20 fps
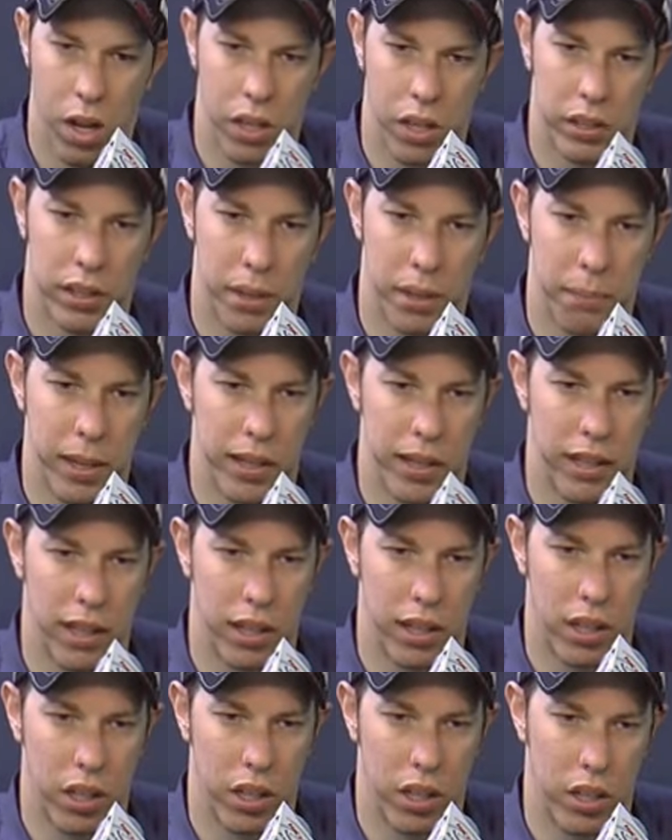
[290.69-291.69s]
Something
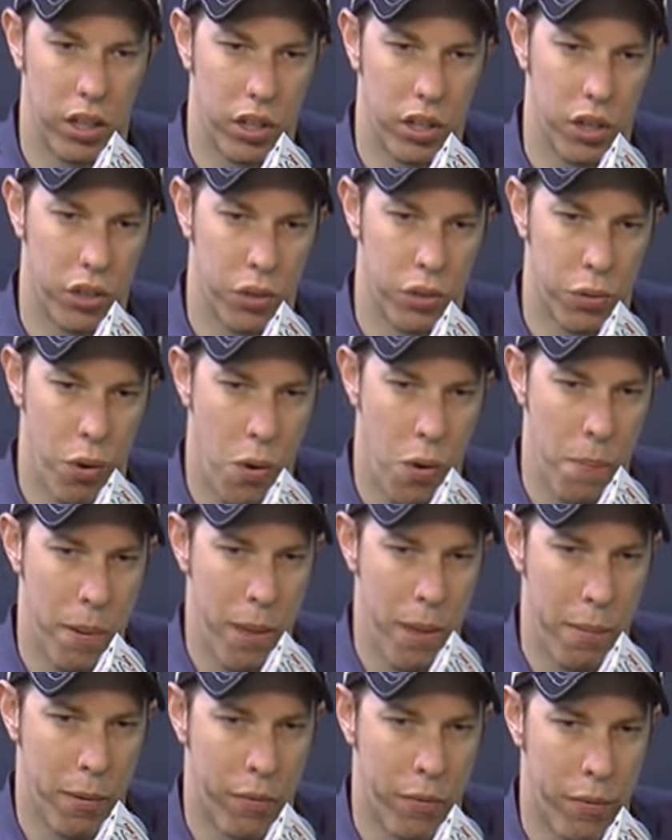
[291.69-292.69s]
to control
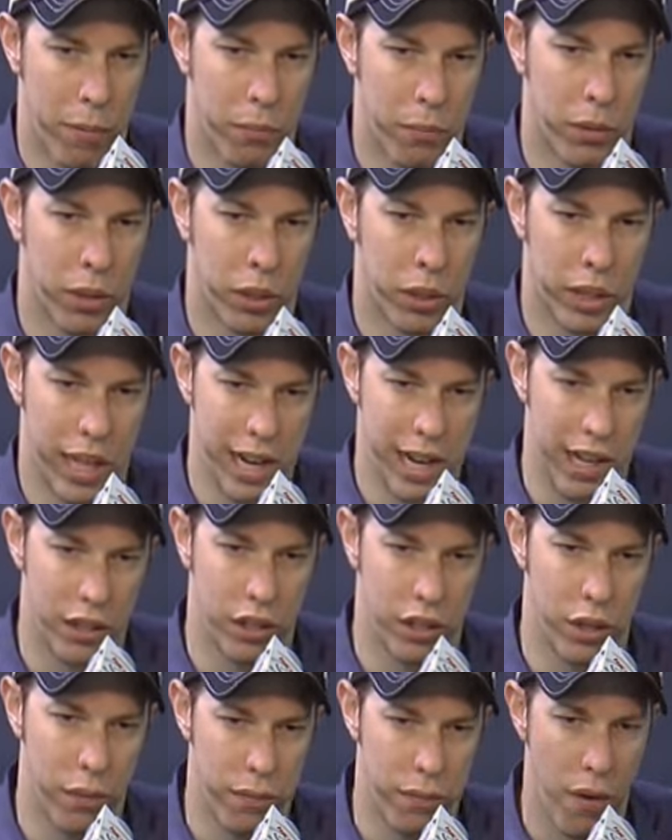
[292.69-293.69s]
people from
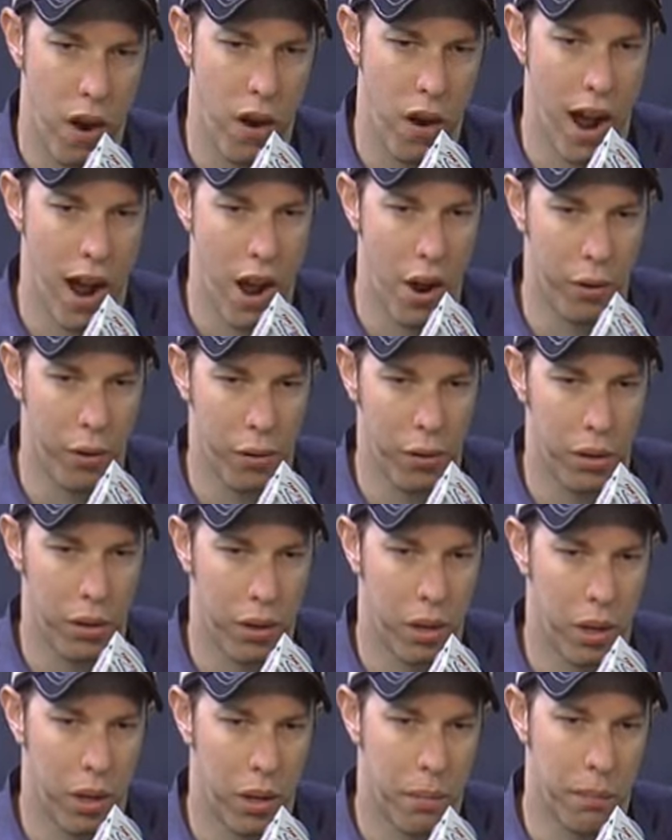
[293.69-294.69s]
getting too far out,
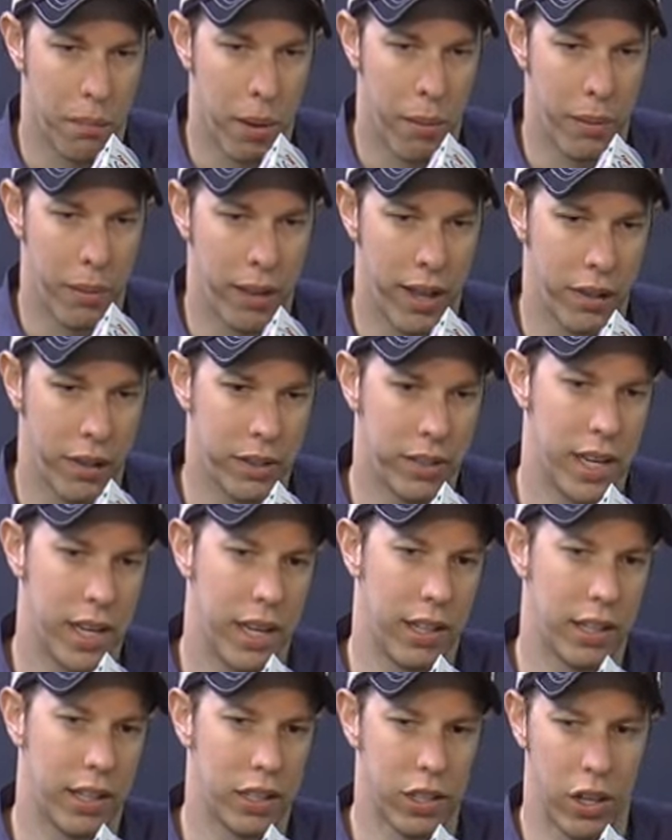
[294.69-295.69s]
but without
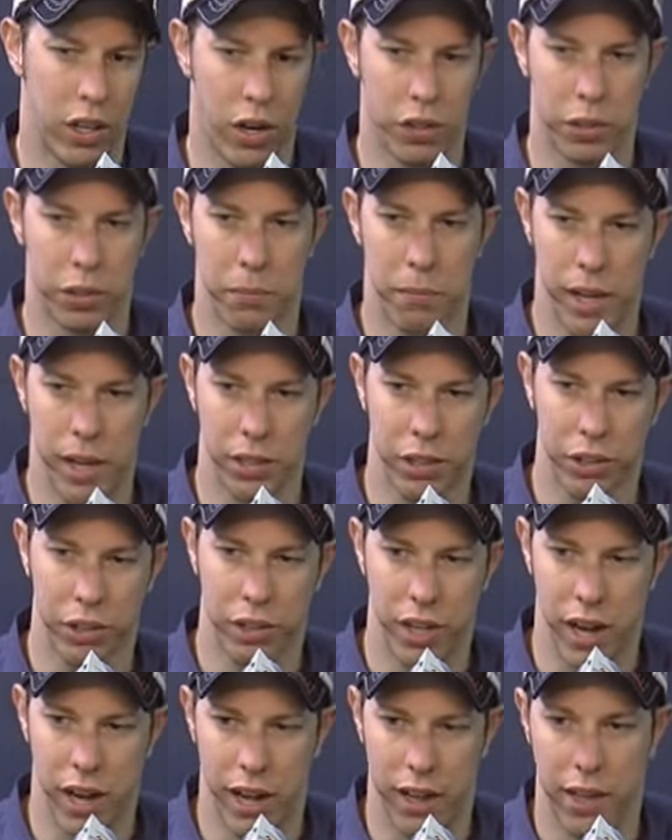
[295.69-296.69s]
sending this large
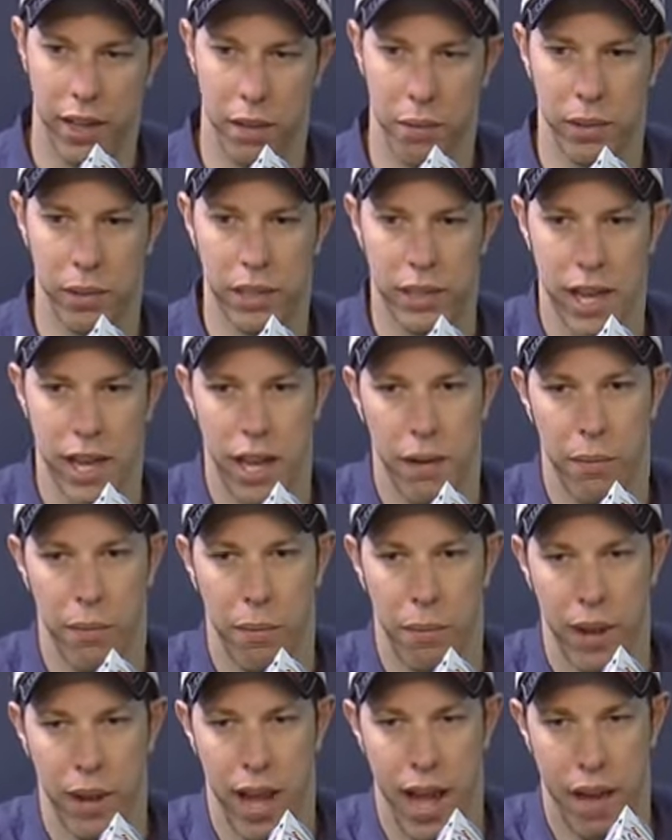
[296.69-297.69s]
message that I think we
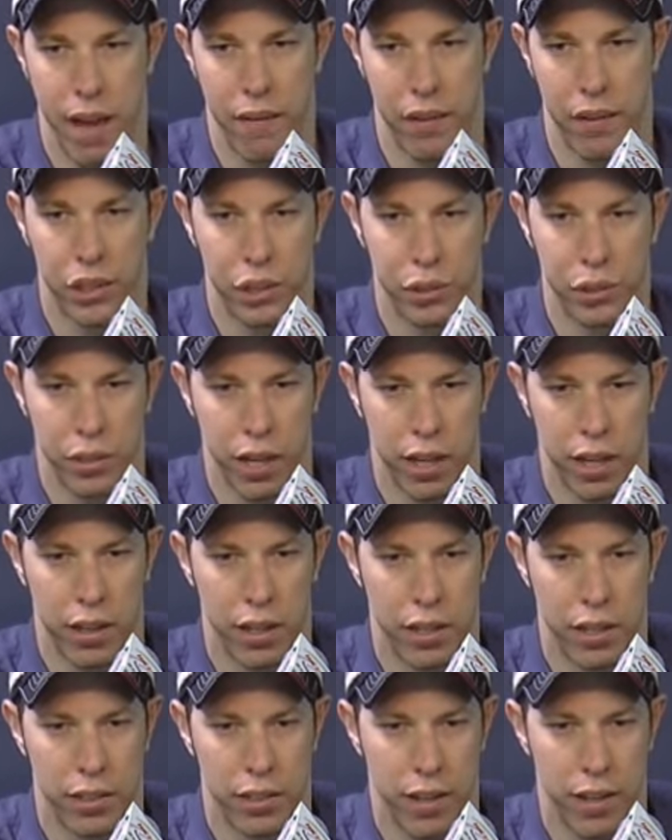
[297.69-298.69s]
send when we have issues
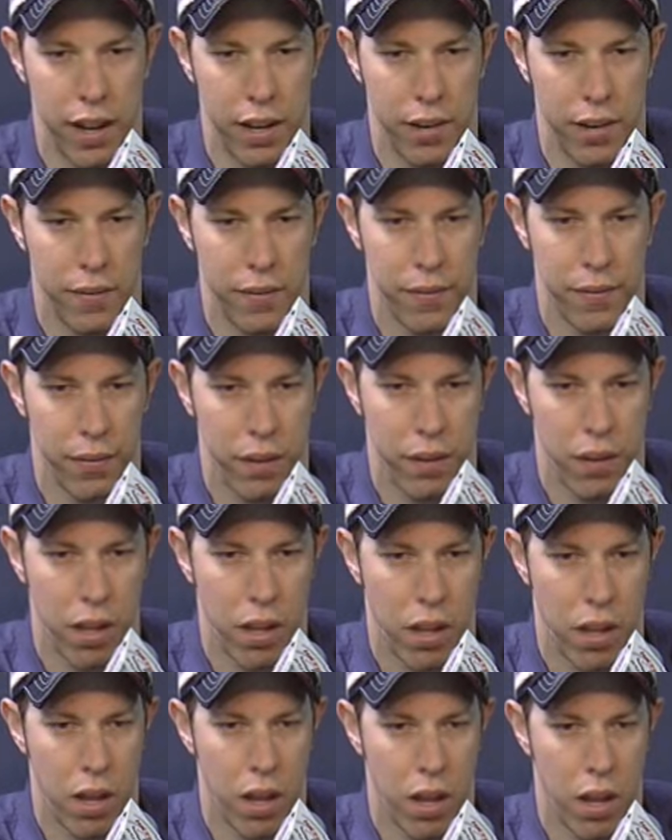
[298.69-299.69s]
like this, that
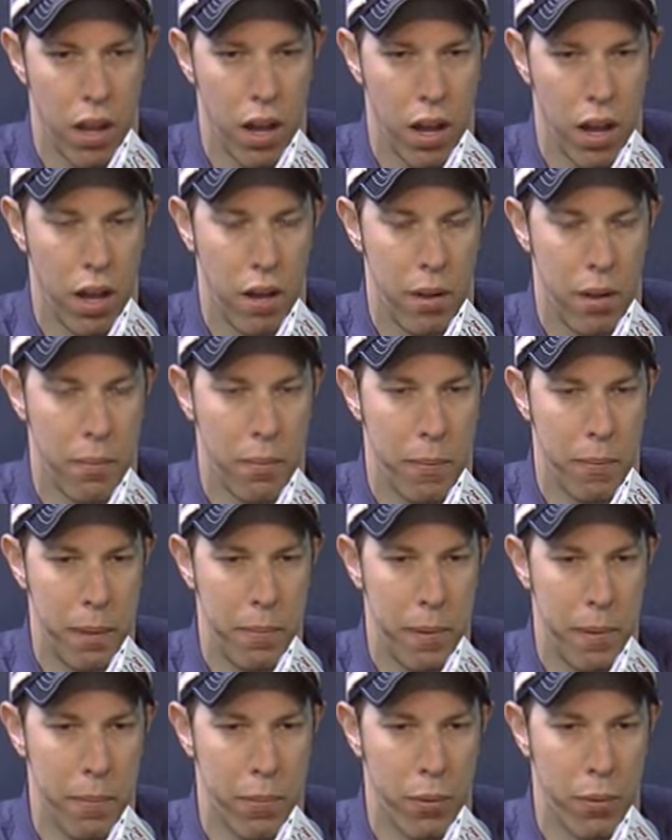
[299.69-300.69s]

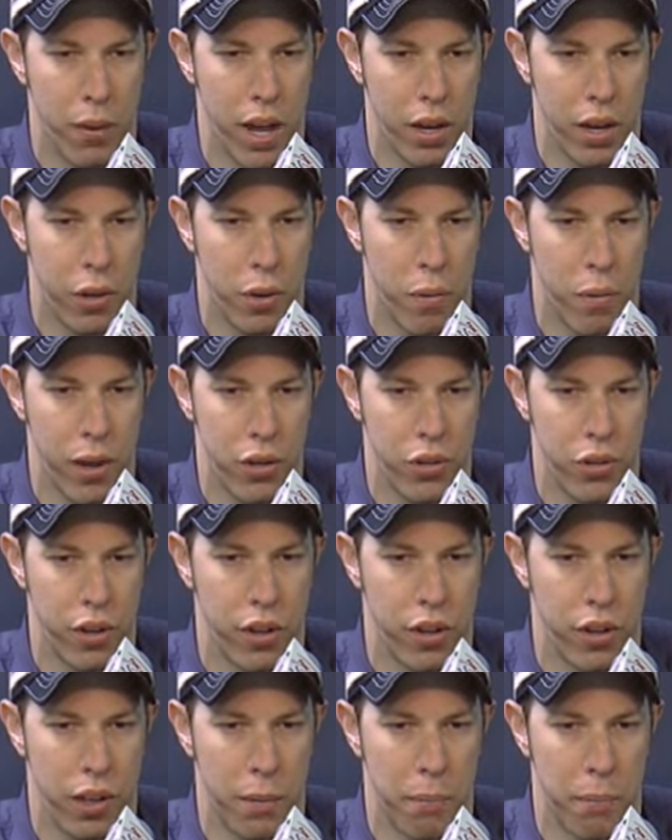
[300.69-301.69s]
make people kind of
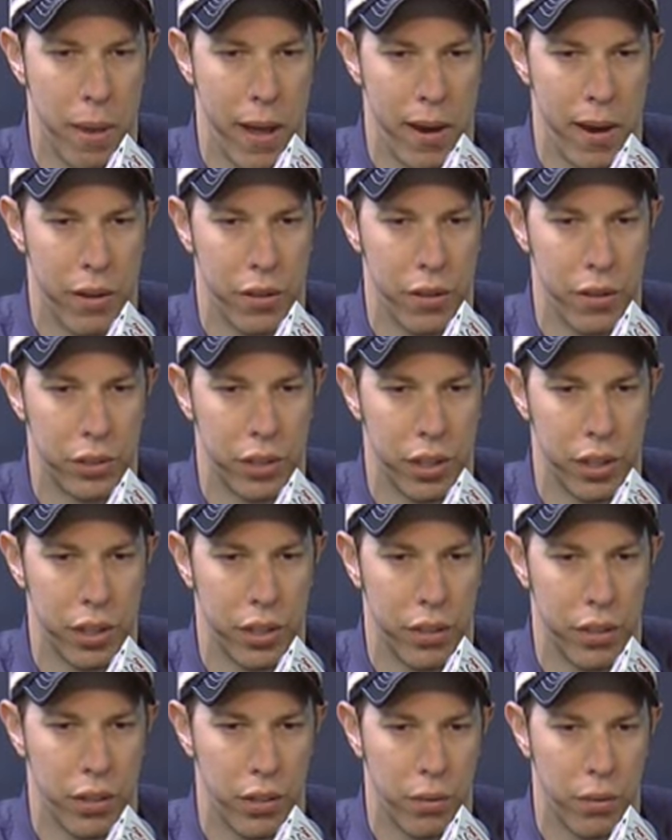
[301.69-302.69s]
question the competitors
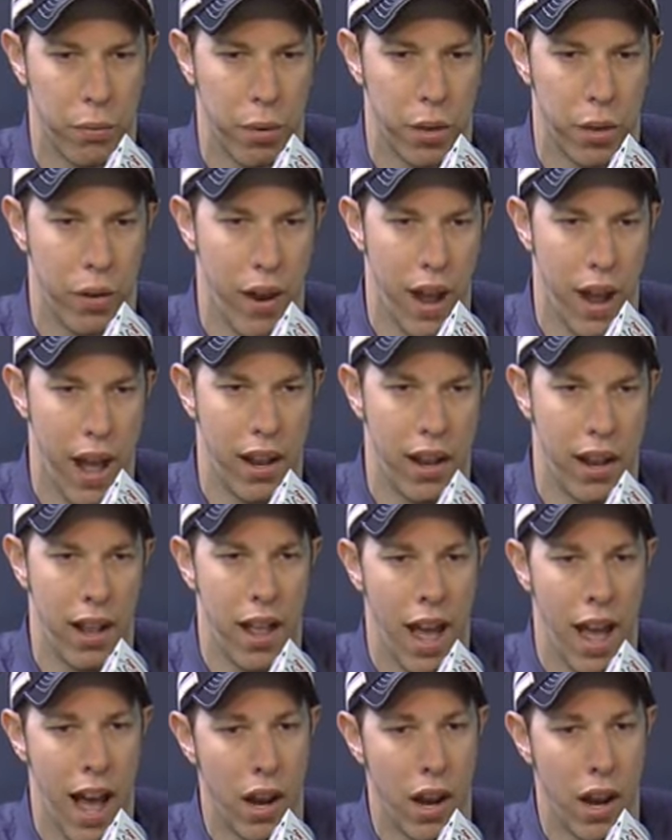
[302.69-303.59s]
and where they're at.